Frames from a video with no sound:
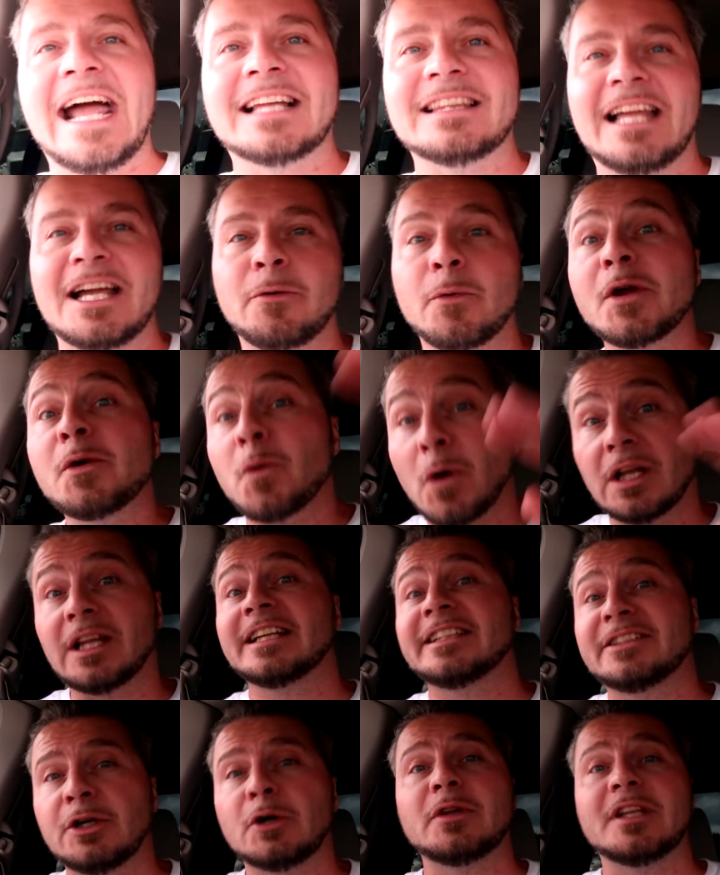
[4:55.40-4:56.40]
act like we
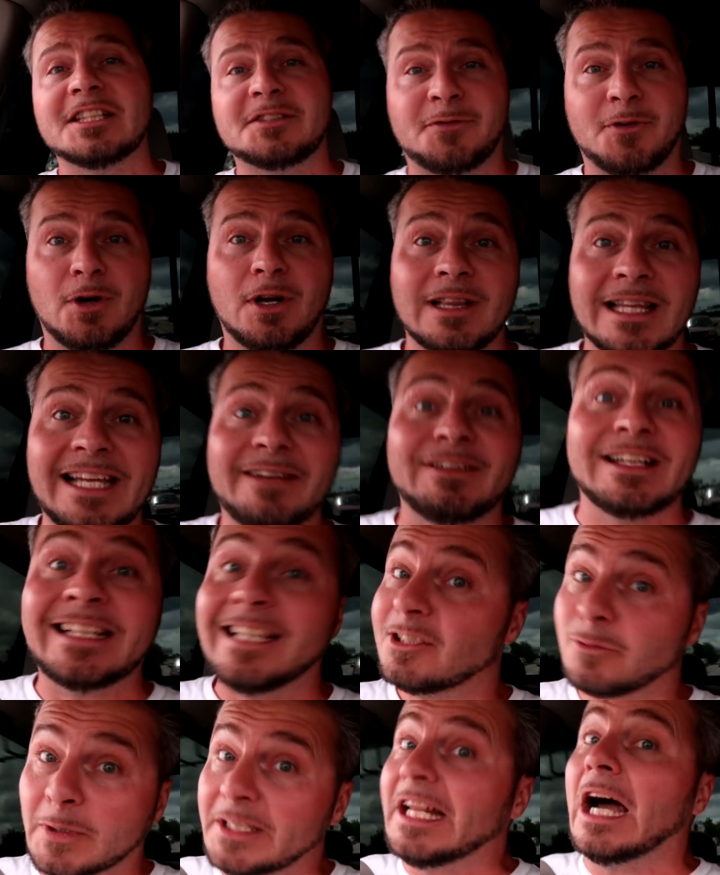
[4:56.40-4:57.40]
really do this for a living,
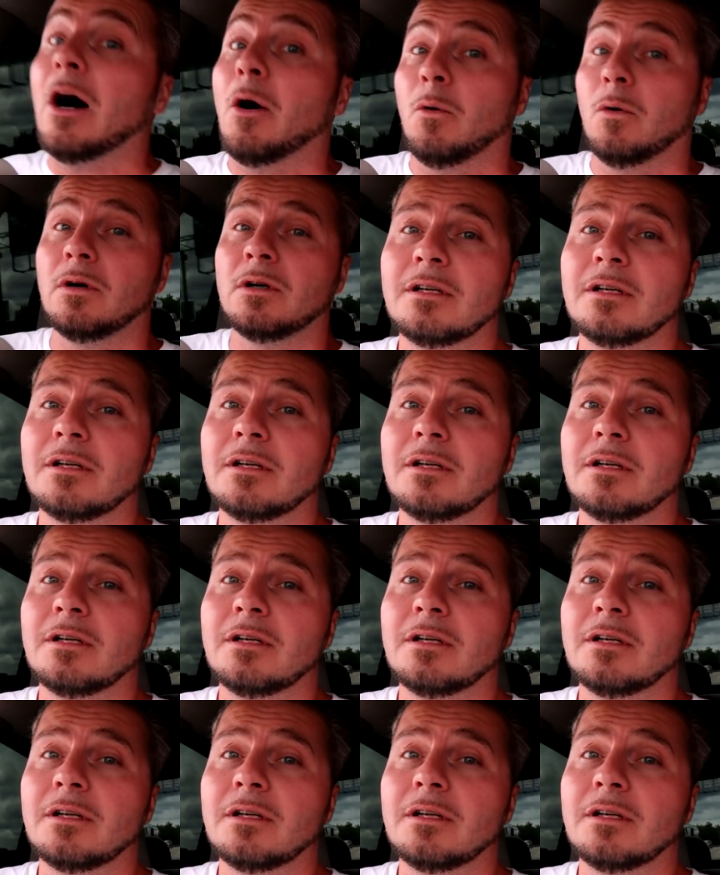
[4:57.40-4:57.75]
because we don't.